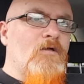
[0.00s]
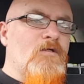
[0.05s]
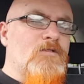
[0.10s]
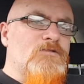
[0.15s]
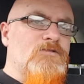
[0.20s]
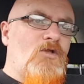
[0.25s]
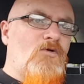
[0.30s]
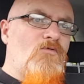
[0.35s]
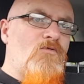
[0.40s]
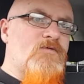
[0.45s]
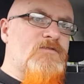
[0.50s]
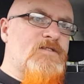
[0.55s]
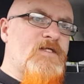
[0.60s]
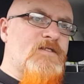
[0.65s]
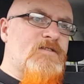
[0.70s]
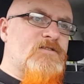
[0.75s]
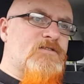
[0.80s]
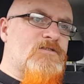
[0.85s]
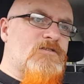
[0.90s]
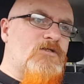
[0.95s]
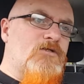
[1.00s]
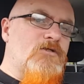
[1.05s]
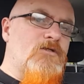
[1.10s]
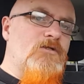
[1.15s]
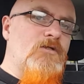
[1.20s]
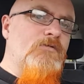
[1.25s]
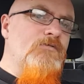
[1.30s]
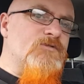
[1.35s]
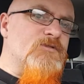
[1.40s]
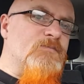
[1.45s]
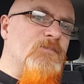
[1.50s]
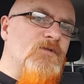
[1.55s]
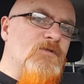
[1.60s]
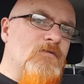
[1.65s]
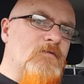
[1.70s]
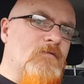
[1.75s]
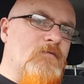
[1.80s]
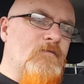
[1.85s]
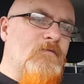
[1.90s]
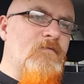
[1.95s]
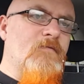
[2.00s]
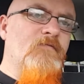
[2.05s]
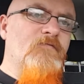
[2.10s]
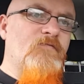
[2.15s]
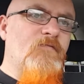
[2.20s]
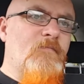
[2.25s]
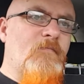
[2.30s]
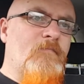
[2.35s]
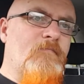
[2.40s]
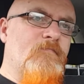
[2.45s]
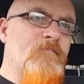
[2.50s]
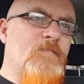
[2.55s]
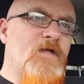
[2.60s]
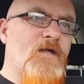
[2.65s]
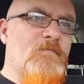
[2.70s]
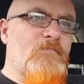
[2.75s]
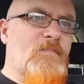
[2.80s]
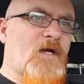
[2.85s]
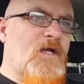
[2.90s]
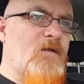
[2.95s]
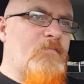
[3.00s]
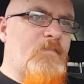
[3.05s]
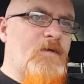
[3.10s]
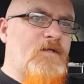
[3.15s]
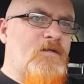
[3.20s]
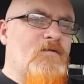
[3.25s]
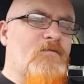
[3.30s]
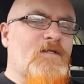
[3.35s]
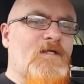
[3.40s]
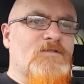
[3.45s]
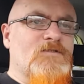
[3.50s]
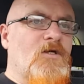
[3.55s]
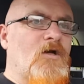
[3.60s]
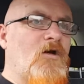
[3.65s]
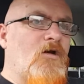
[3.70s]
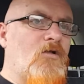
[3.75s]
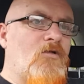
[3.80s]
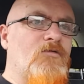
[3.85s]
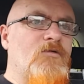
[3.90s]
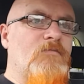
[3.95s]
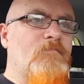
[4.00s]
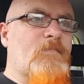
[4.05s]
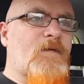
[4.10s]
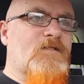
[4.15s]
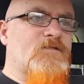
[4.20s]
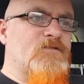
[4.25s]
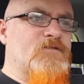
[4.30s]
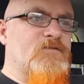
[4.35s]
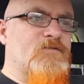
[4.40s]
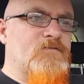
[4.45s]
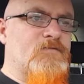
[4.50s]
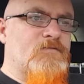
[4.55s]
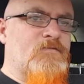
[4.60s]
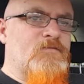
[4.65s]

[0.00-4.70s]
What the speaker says: As long as it's usable, in my opinion, that's all that matters.